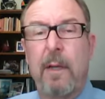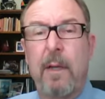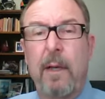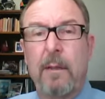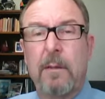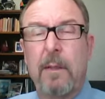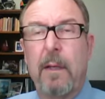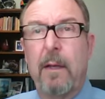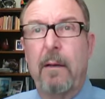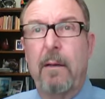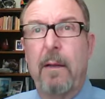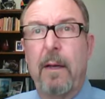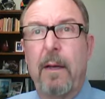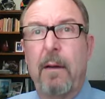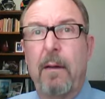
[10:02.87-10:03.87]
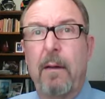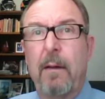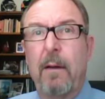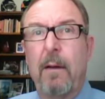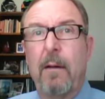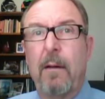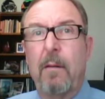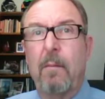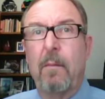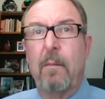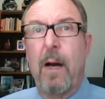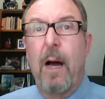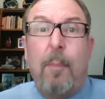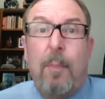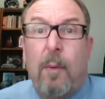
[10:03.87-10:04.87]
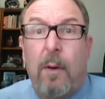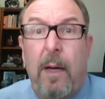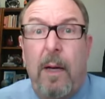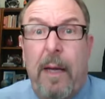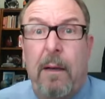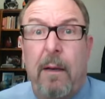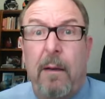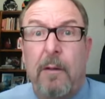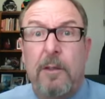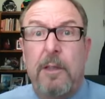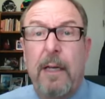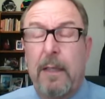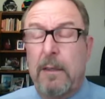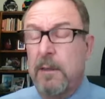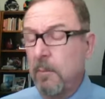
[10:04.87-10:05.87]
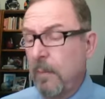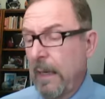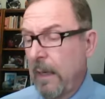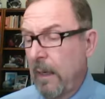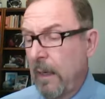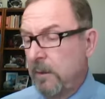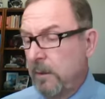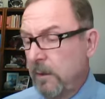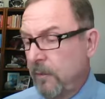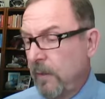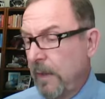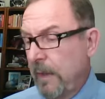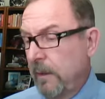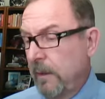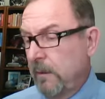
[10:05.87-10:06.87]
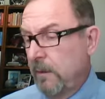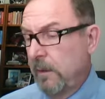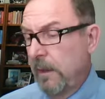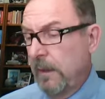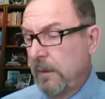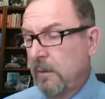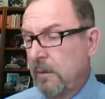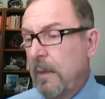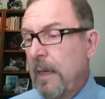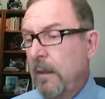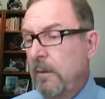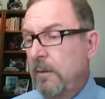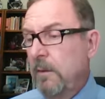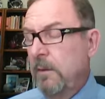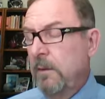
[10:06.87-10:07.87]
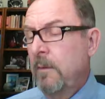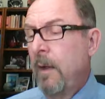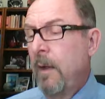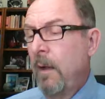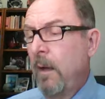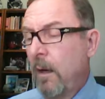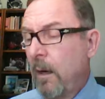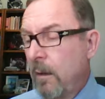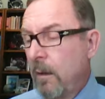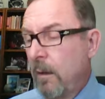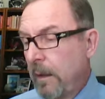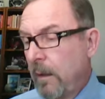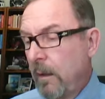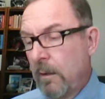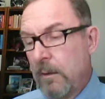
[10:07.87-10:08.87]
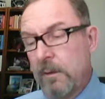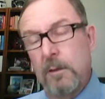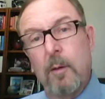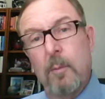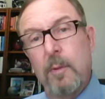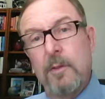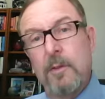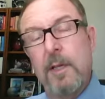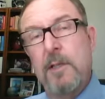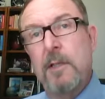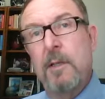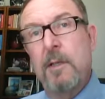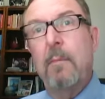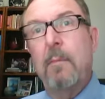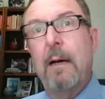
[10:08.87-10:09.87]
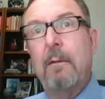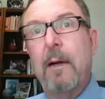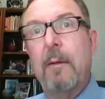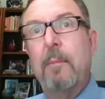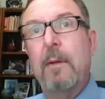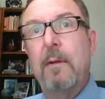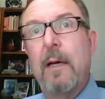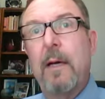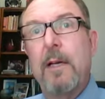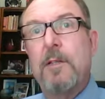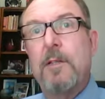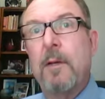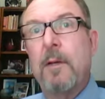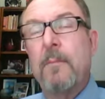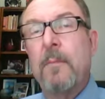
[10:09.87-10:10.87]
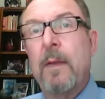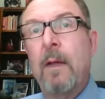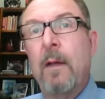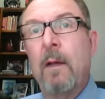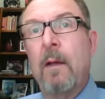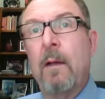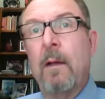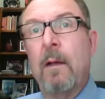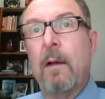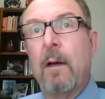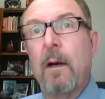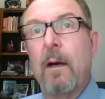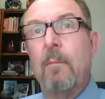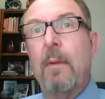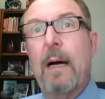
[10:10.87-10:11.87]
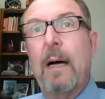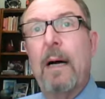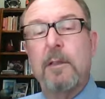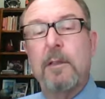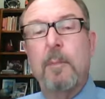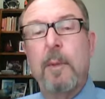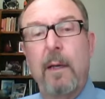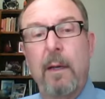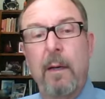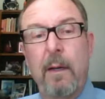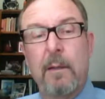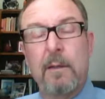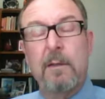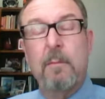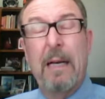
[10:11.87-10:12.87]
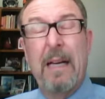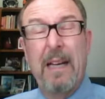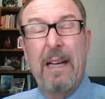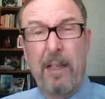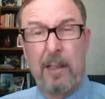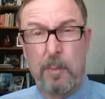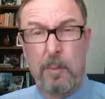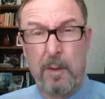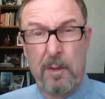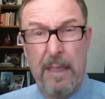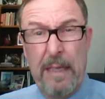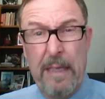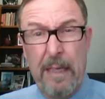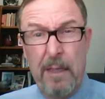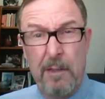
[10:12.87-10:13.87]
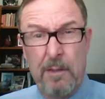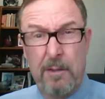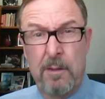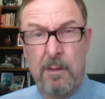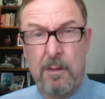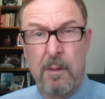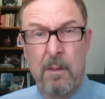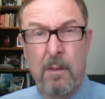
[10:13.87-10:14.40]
things. They operate in checks and balances, financial checks and balances all day long. So positioned by reputation, by experience, and by expertise